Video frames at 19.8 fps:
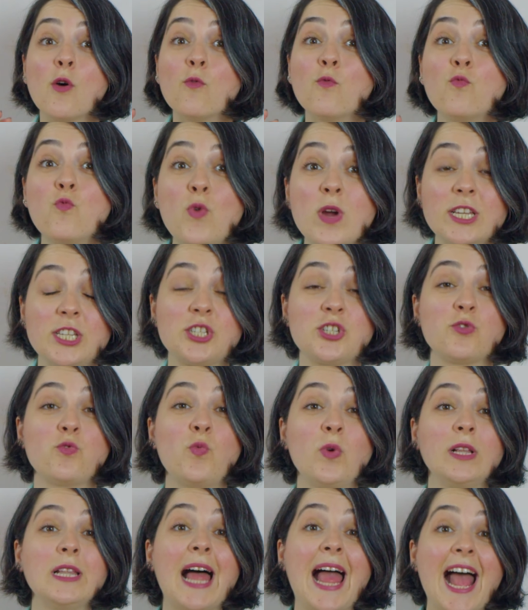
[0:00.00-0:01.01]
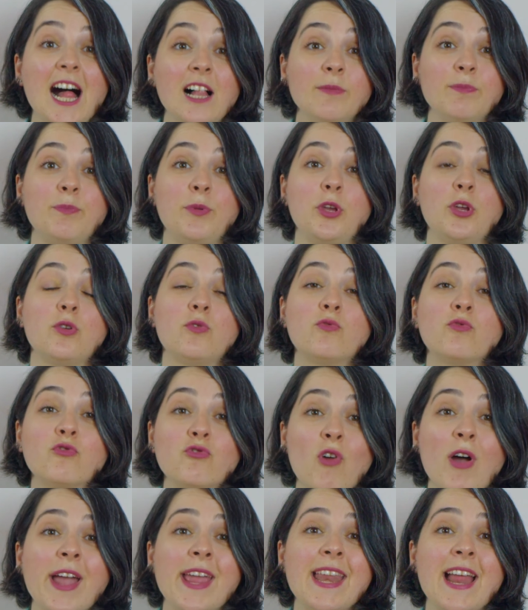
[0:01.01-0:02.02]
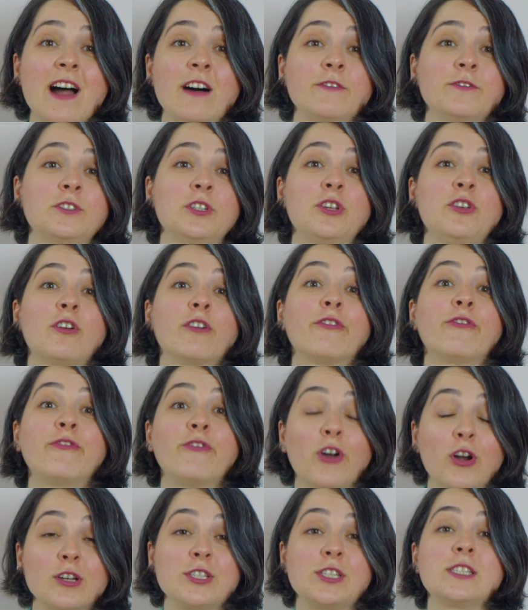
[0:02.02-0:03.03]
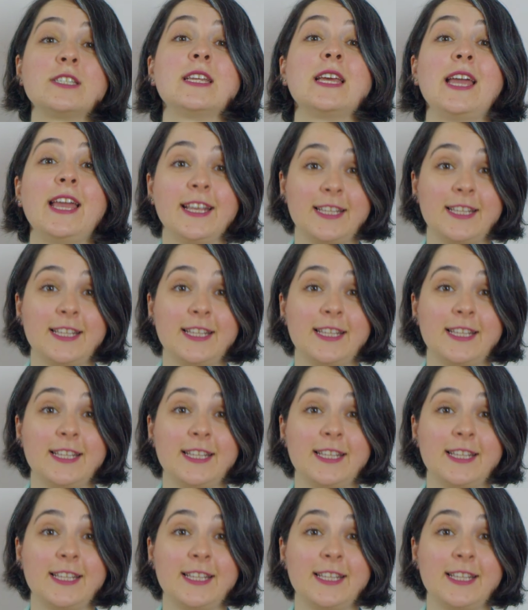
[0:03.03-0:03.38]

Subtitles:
which will help you right after your first